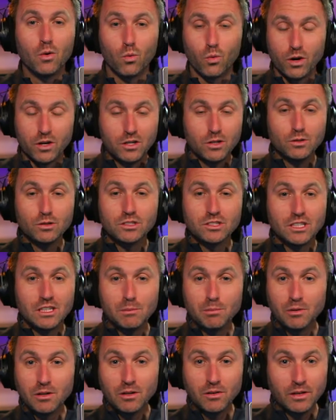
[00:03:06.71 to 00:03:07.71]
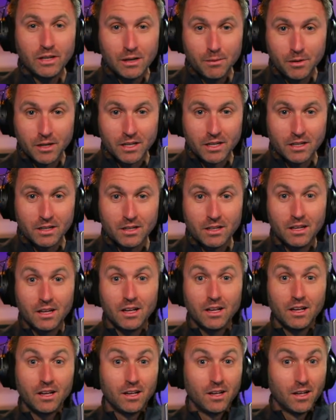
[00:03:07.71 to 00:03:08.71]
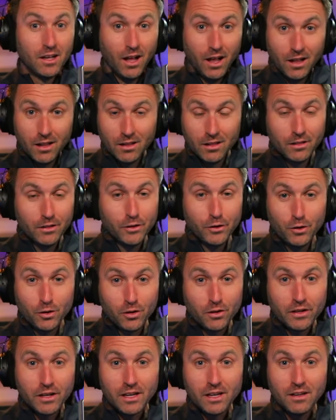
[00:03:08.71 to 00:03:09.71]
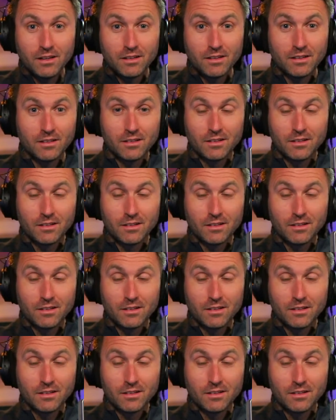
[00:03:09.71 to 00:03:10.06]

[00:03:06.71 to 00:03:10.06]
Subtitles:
When you see prohibited, literally,